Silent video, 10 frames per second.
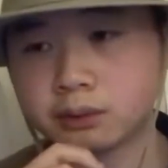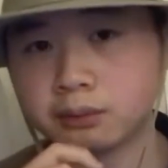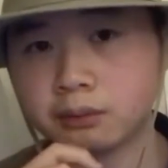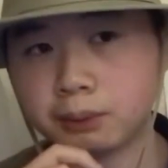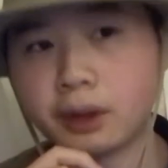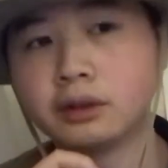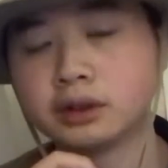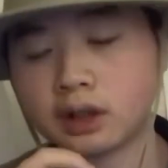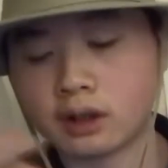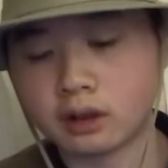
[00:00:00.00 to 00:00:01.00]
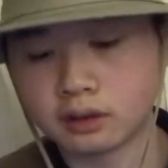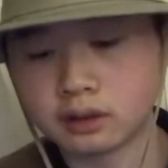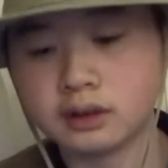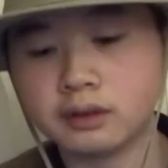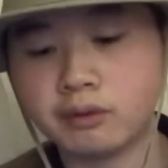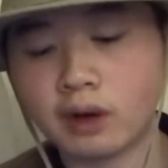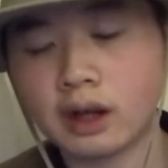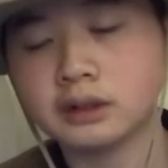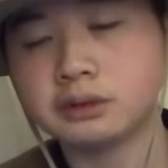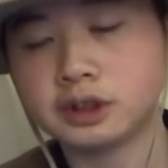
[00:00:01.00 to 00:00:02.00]
perch are good for
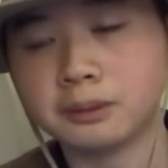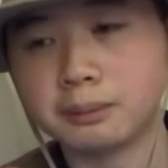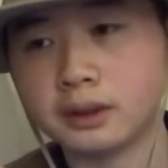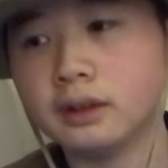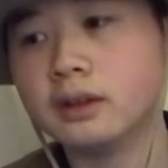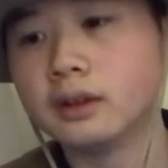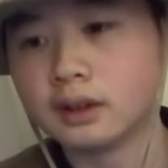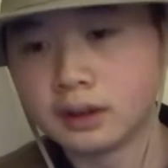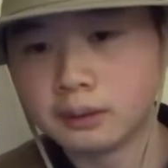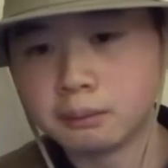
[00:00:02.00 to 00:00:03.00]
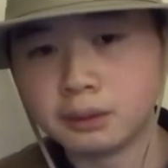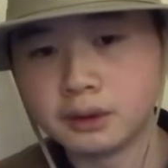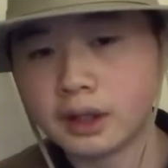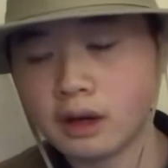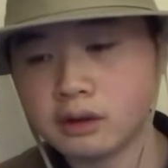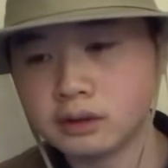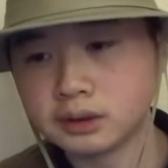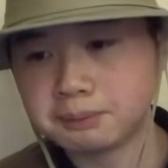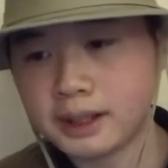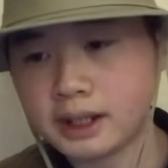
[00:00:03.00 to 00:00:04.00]
ice fishing, but
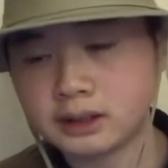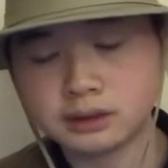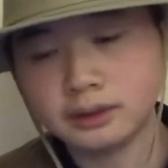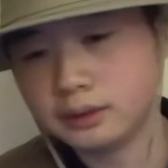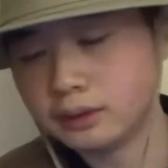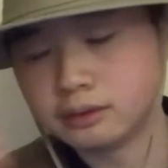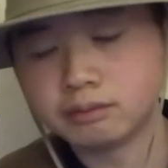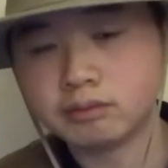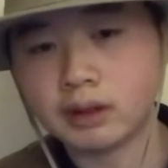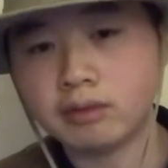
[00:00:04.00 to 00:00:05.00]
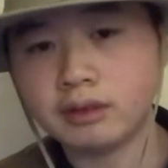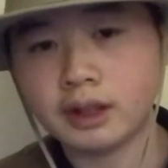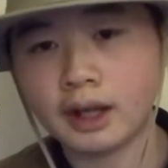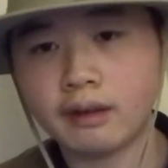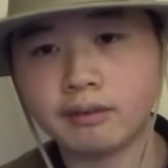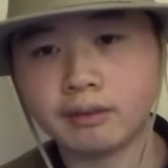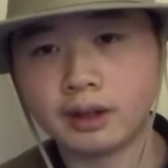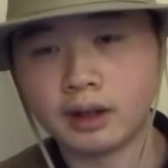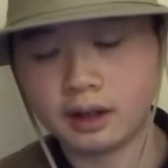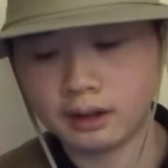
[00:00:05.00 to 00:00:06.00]
bluegills, bass, you'll definitely have,
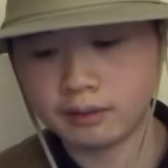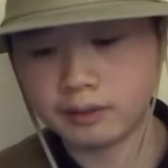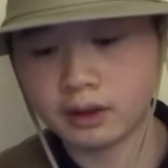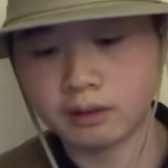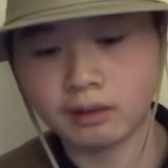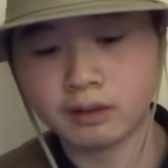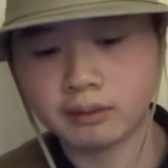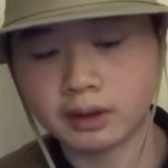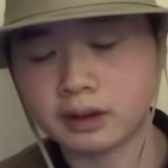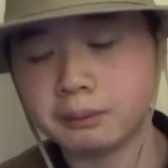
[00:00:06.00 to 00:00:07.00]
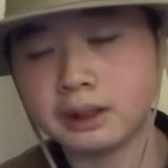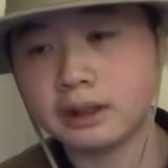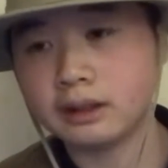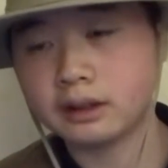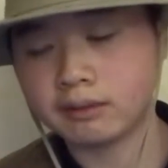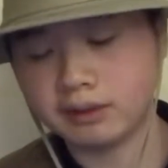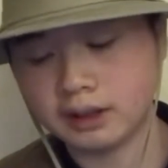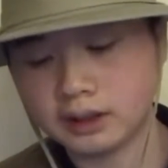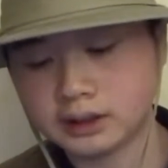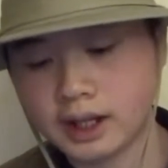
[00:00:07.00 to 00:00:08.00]
they're going to be definitely
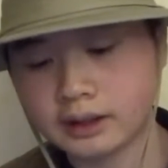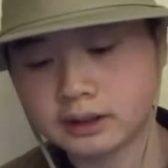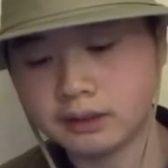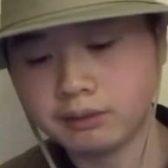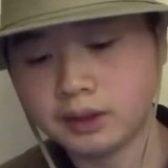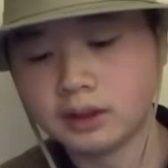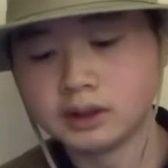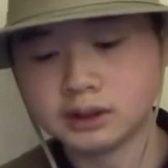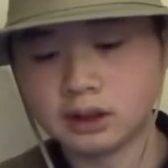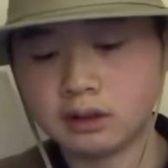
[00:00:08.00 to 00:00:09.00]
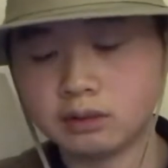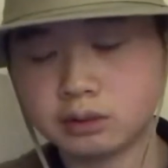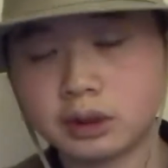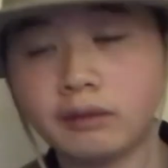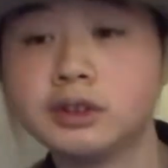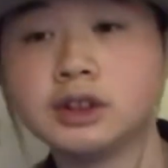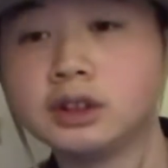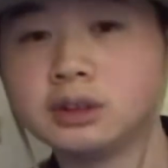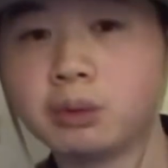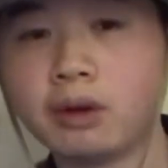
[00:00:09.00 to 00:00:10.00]
less active. So trout fishing
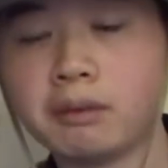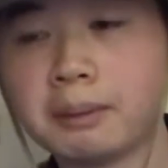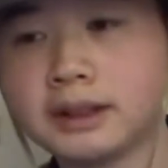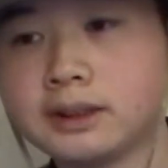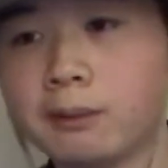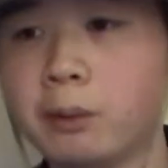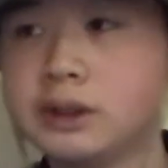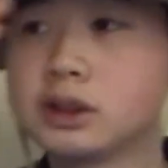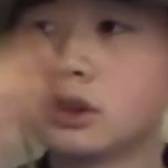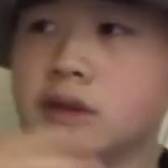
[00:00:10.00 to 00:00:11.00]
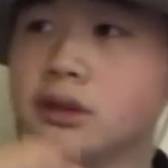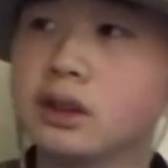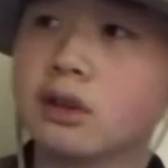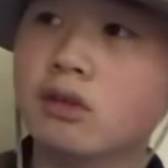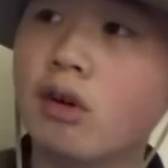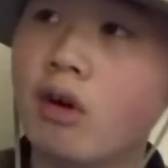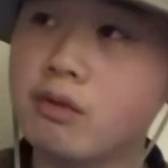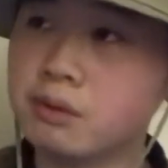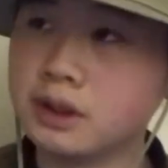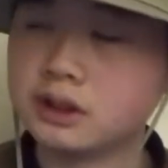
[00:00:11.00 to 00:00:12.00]
is one of the best in the winter. You could go all
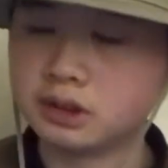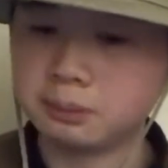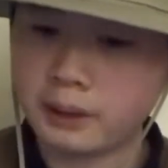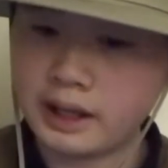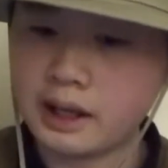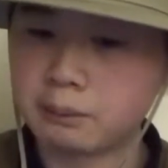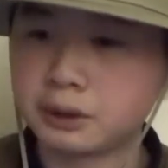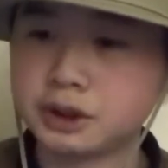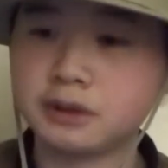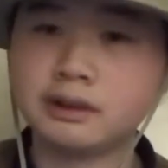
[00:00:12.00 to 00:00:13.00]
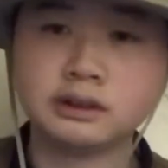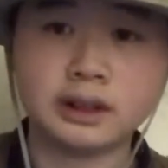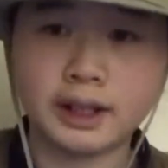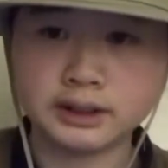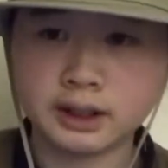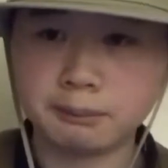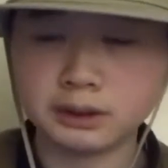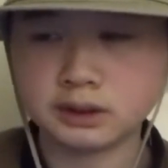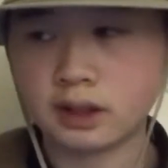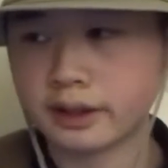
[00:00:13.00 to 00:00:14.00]
the way to May. I'm pretty sure that's the last time they
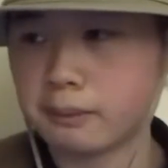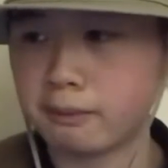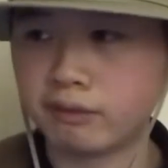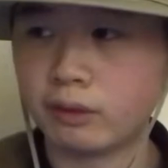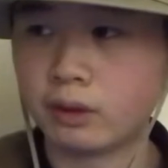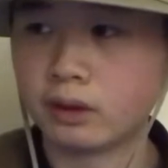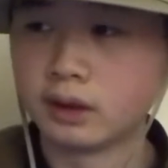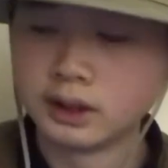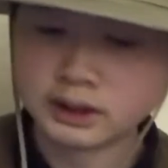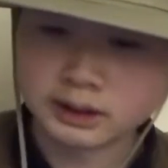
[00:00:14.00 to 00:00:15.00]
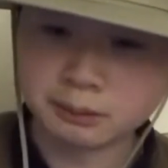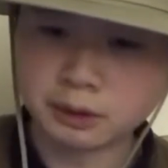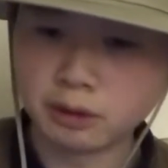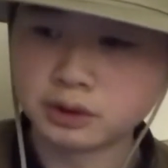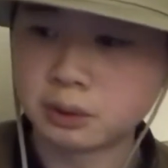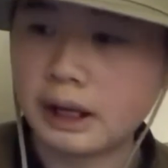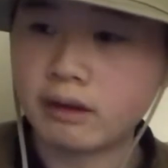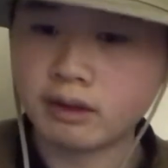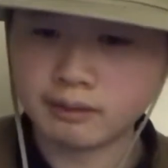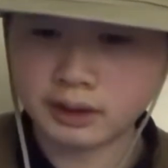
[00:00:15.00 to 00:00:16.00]
stock it before summer rolls
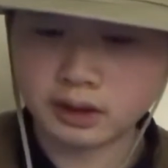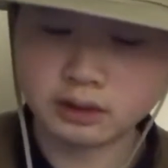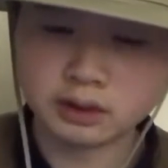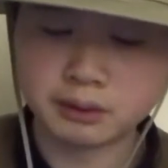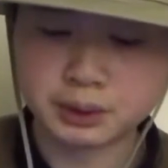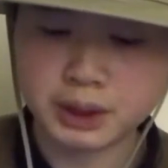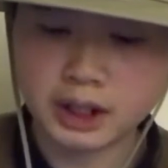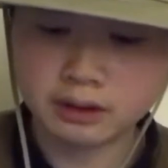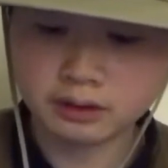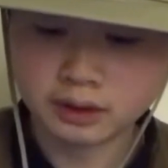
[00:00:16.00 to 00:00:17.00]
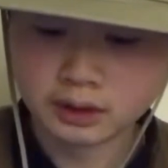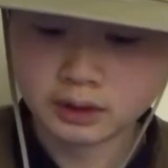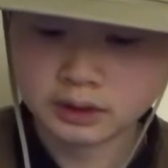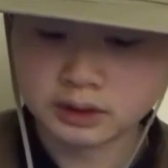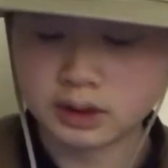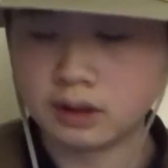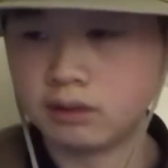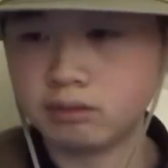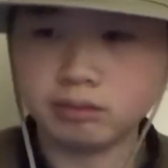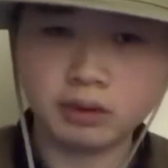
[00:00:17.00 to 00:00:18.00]
around and then kills off trout.
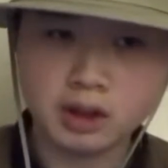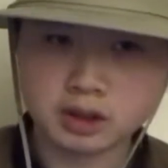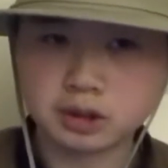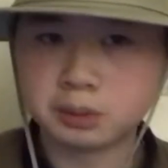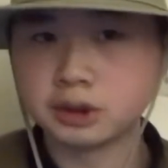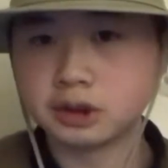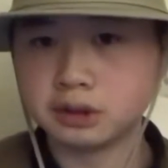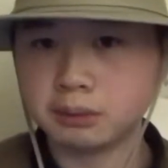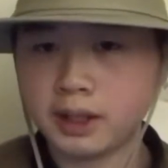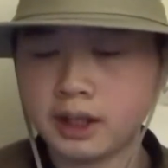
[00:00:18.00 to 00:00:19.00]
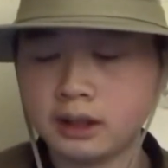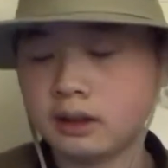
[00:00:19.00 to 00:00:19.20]
So October to May,